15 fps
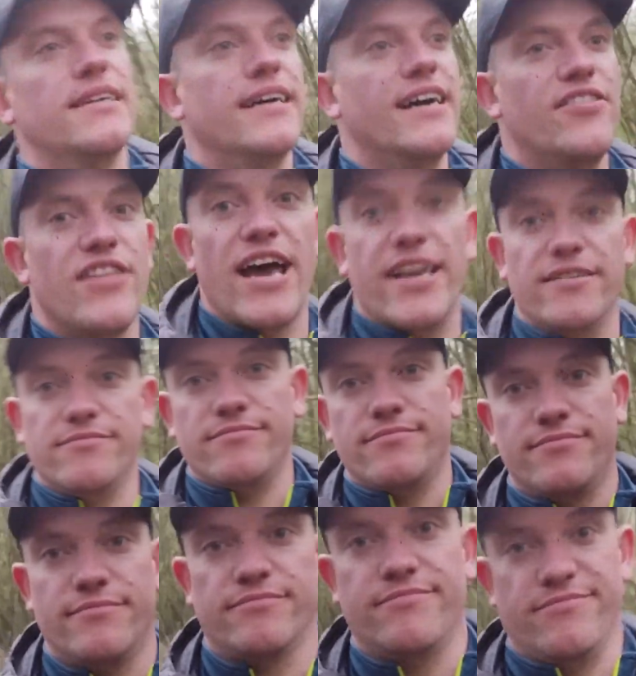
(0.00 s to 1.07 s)
and then
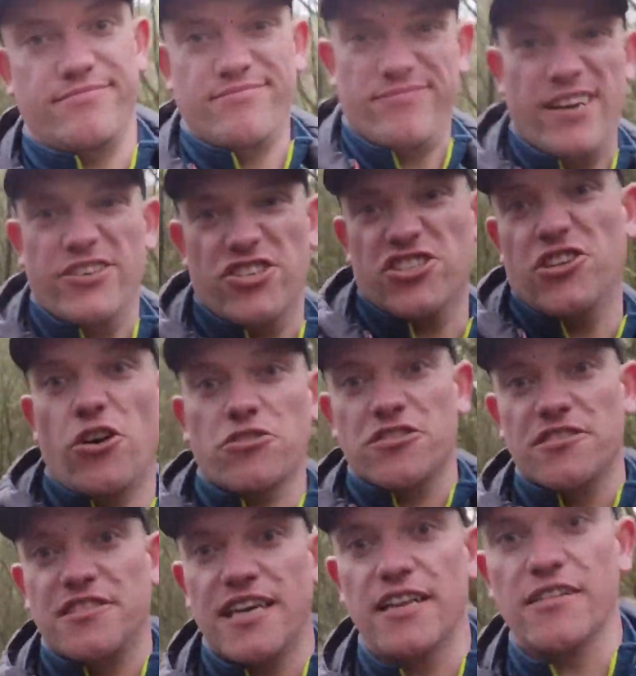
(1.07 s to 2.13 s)
it just knocks
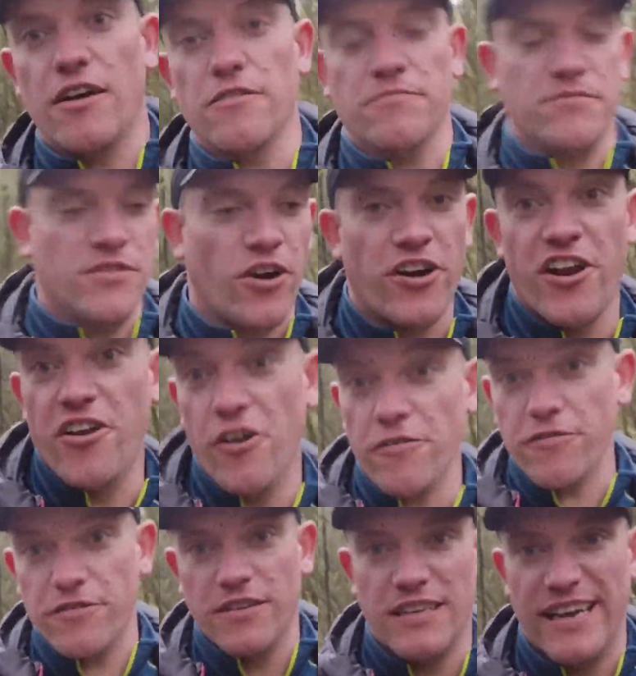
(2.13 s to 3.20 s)
itself on and
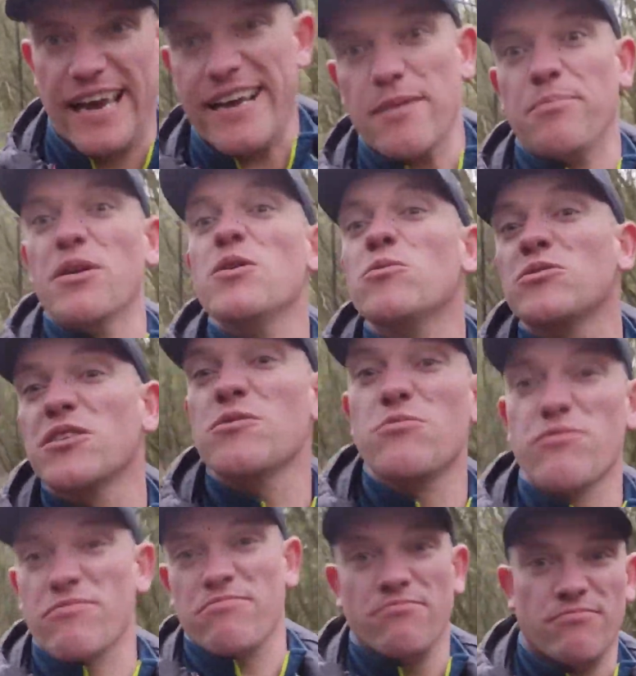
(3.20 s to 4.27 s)
off, like a
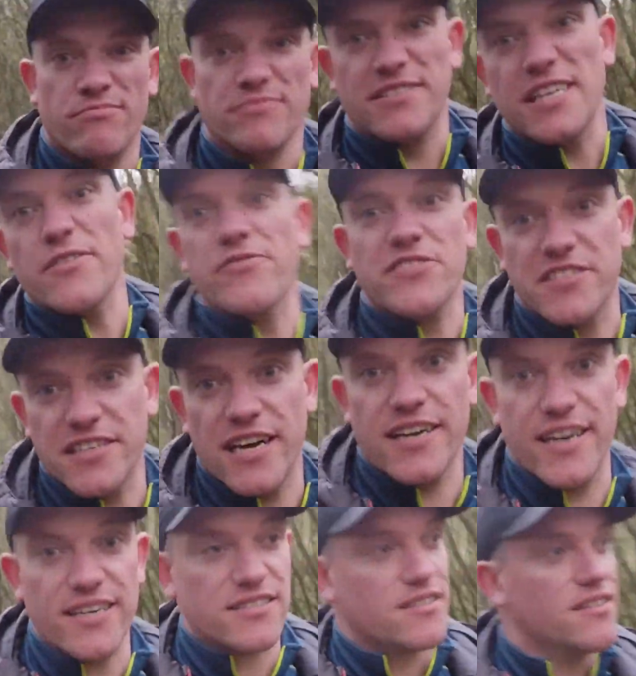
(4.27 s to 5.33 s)
Bluetooth selfie stick, I
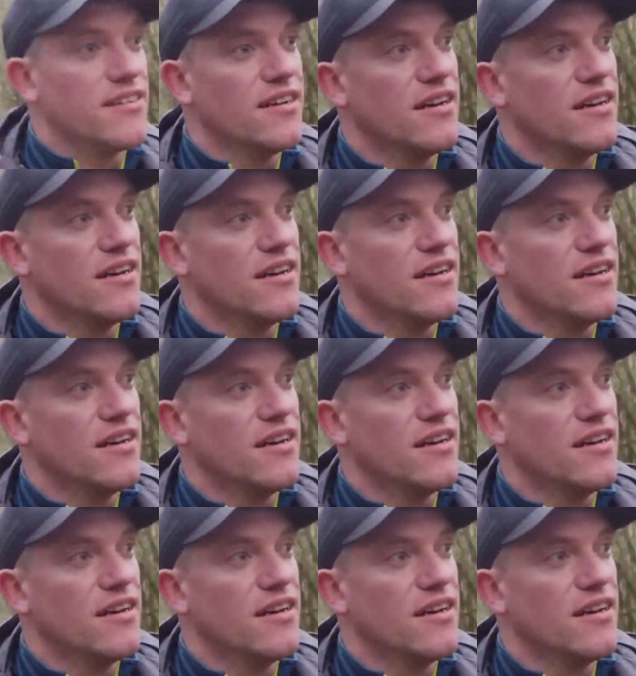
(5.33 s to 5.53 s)
guess.